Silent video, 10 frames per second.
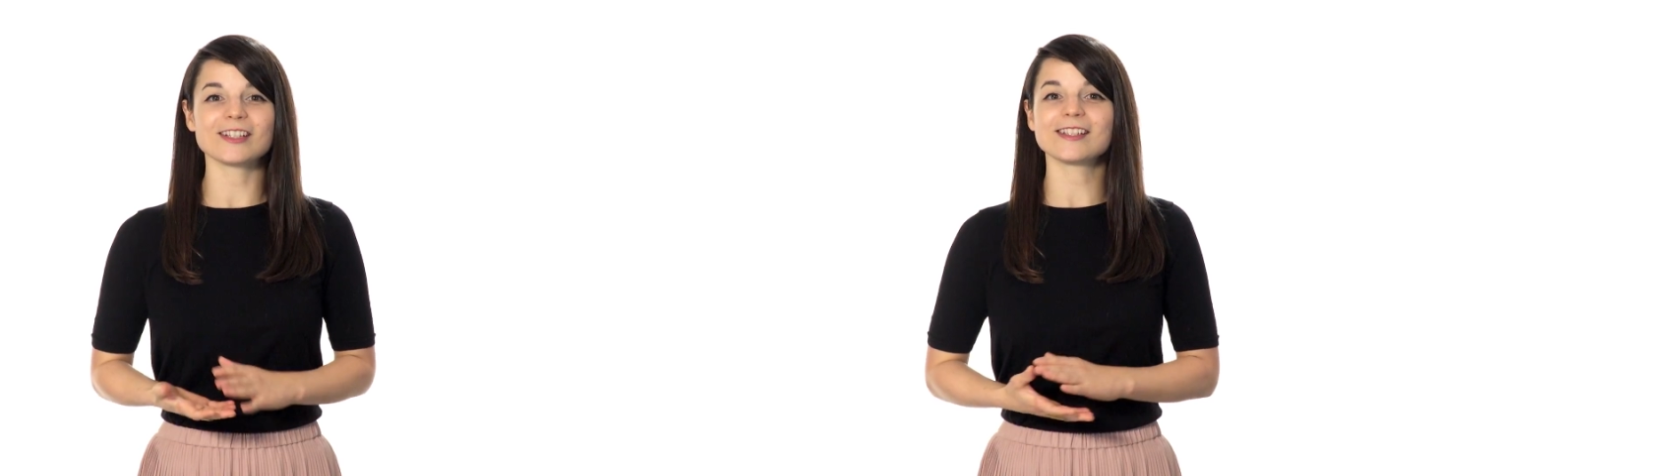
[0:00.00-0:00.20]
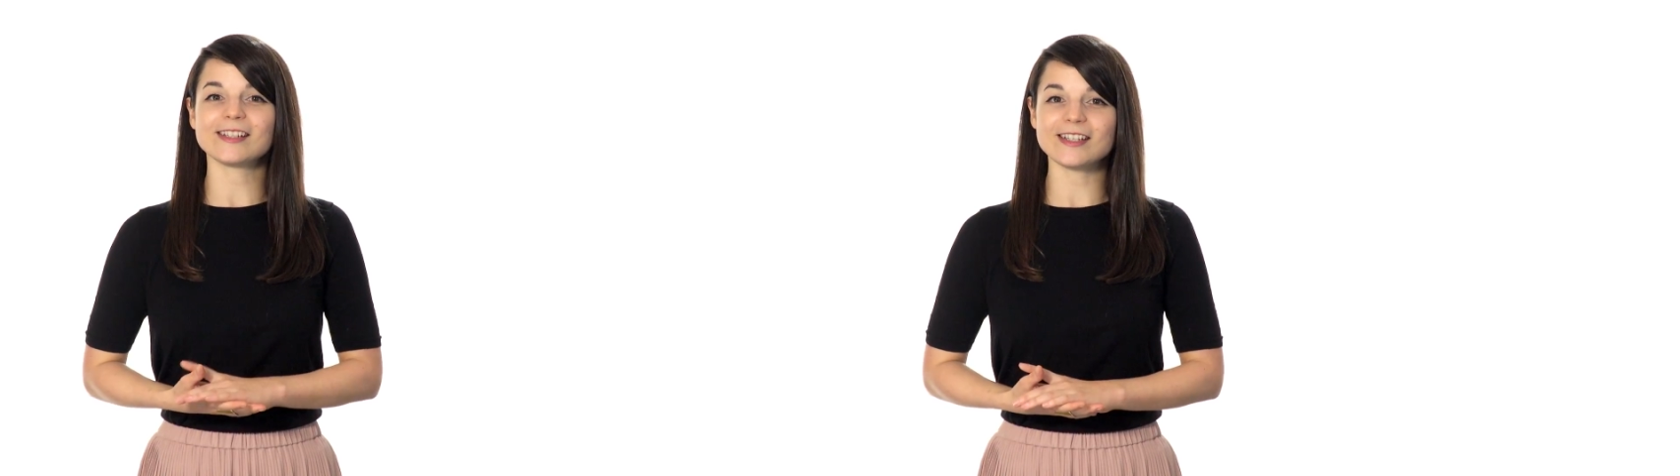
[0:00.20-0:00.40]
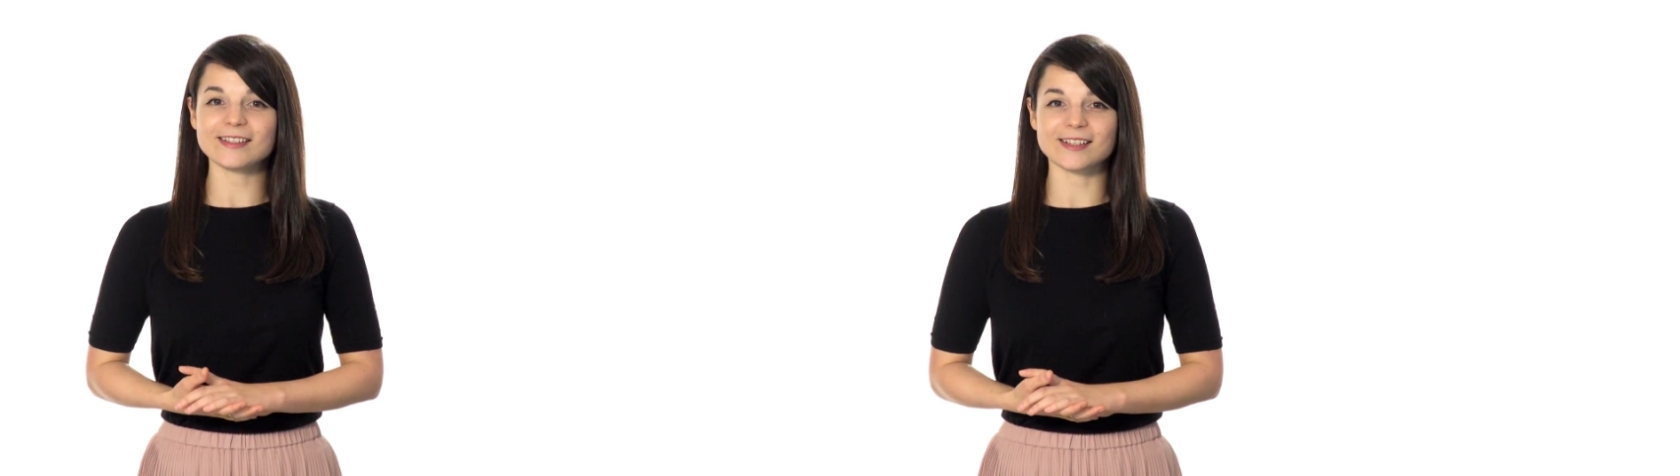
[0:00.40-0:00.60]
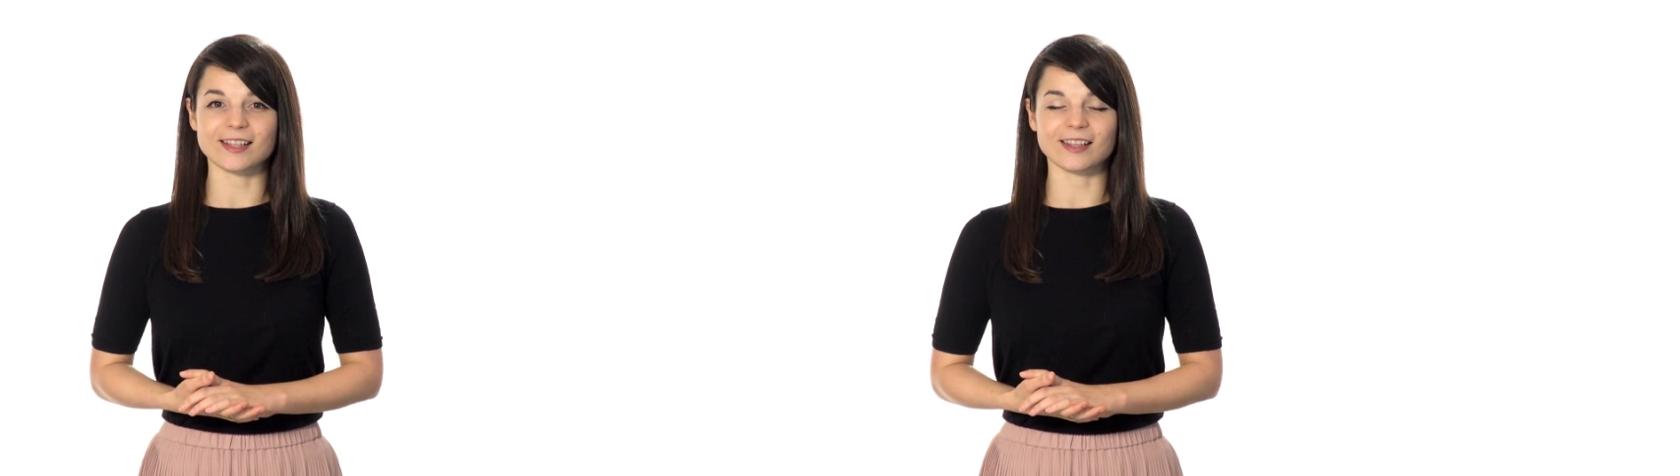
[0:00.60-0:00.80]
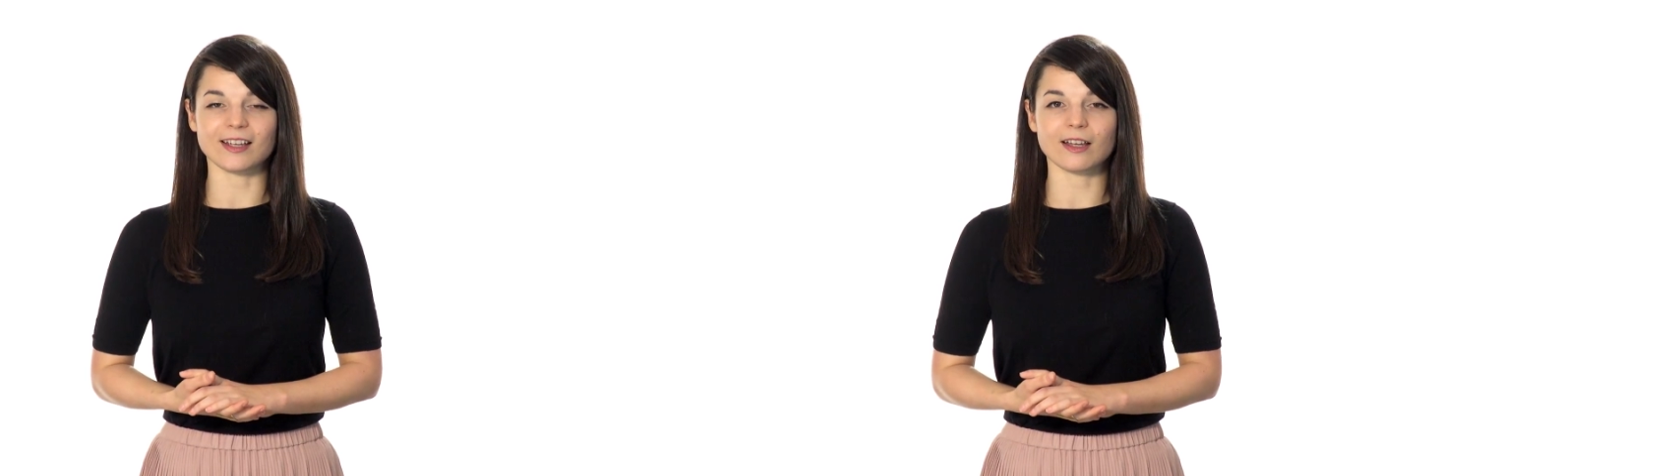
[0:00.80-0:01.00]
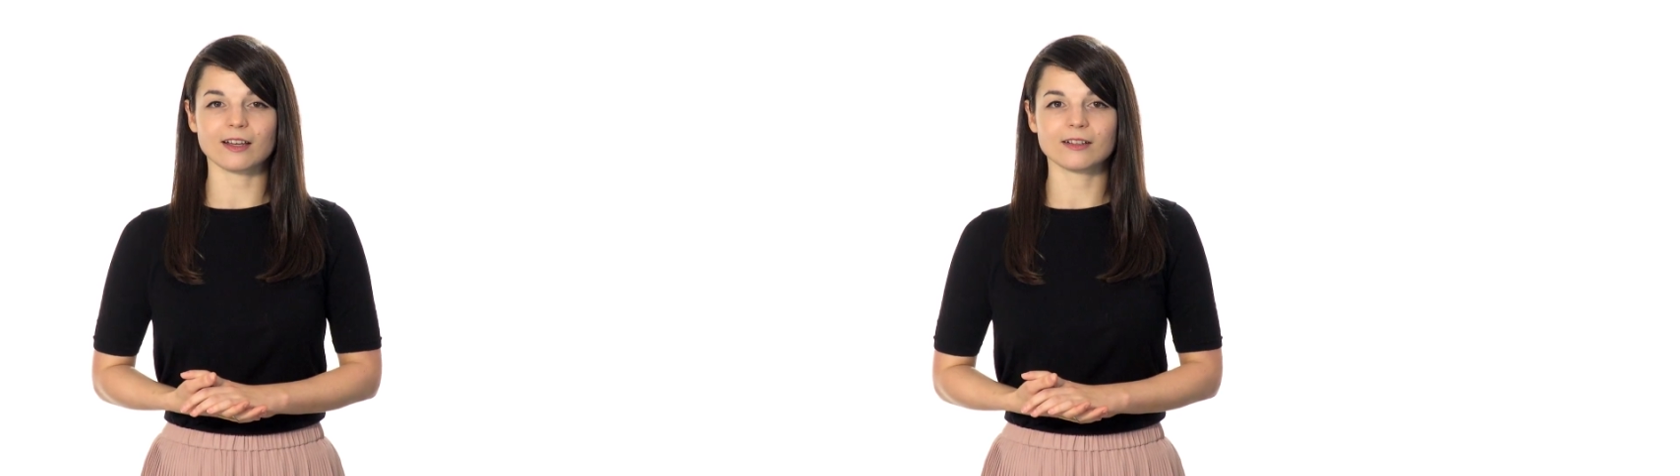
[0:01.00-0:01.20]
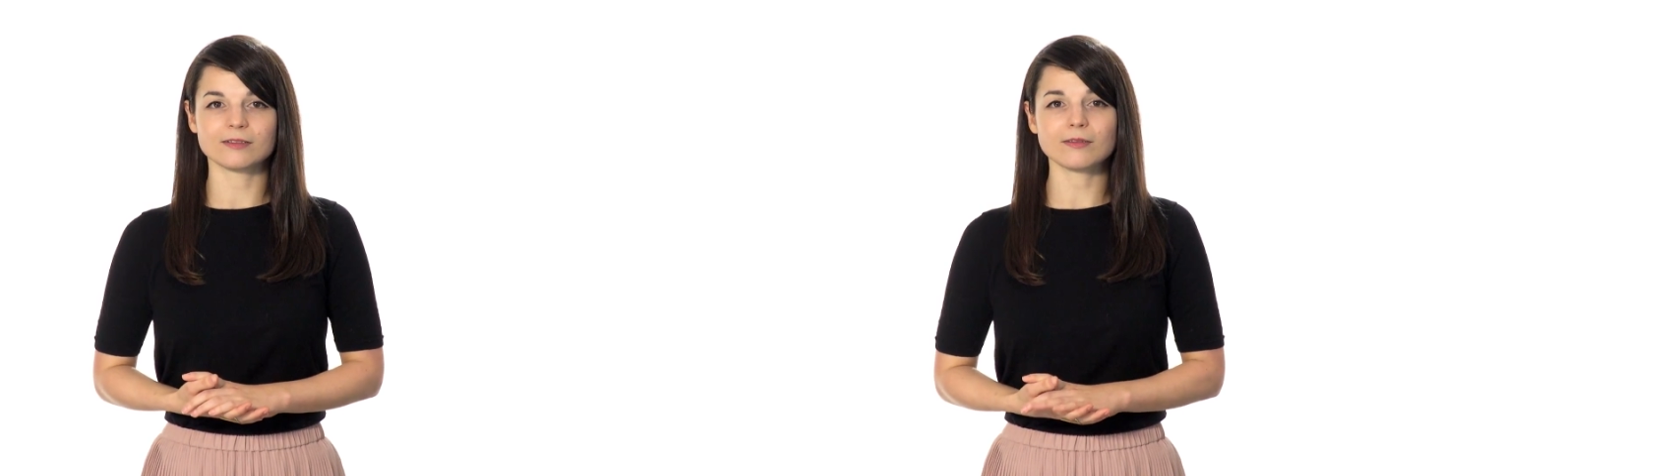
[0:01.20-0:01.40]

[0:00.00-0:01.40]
it's easy to think,